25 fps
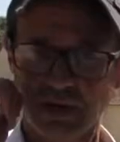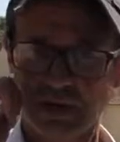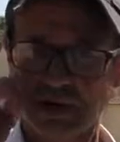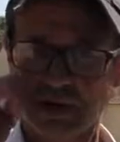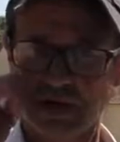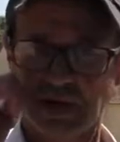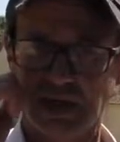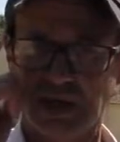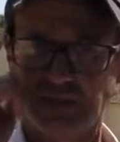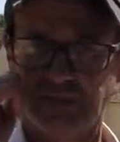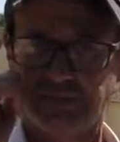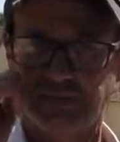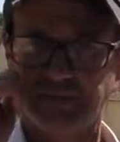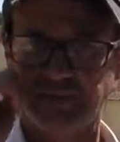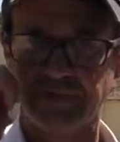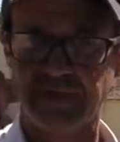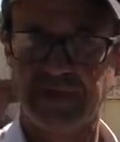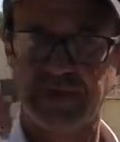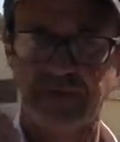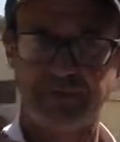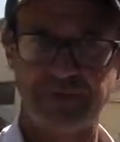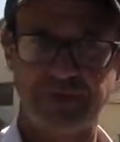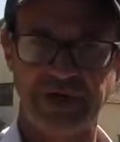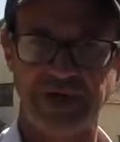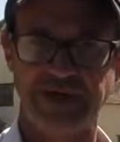
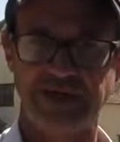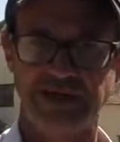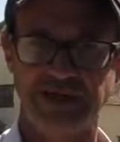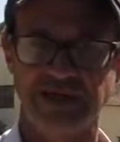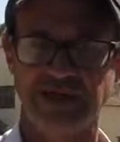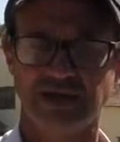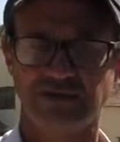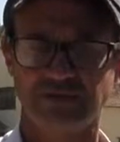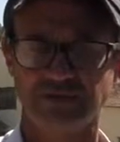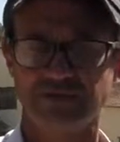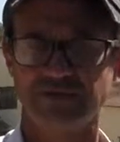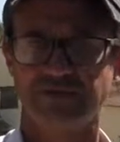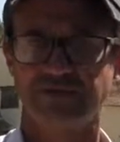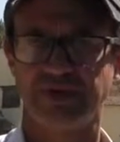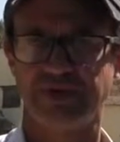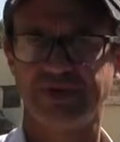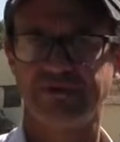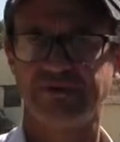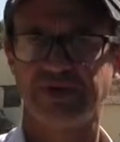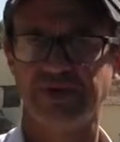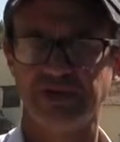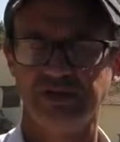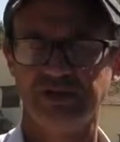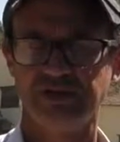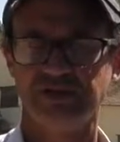That painting was
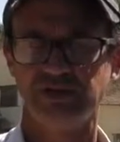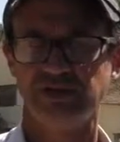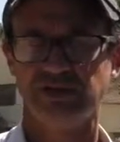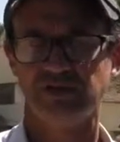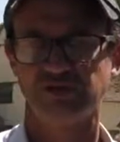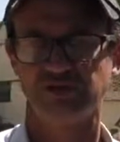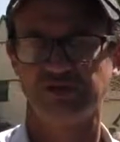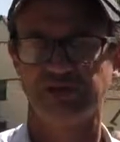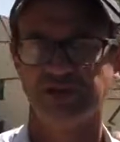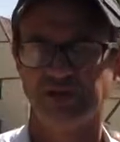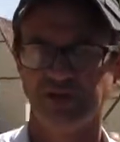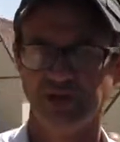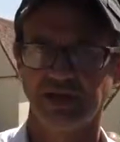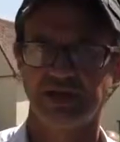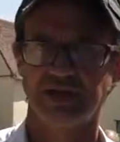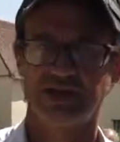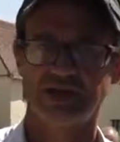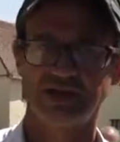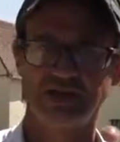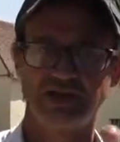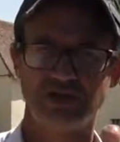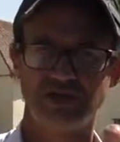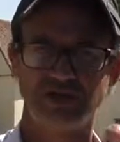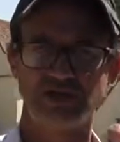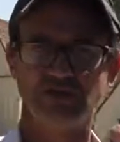revolutionary
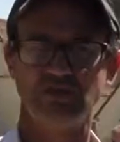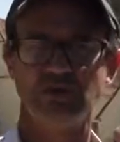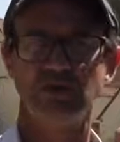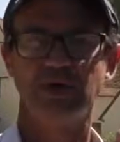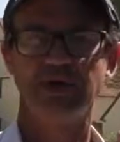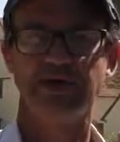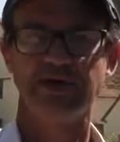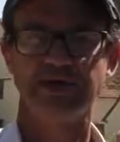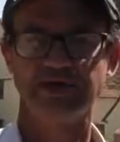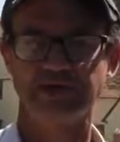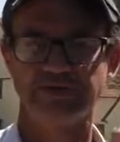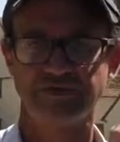in two ways.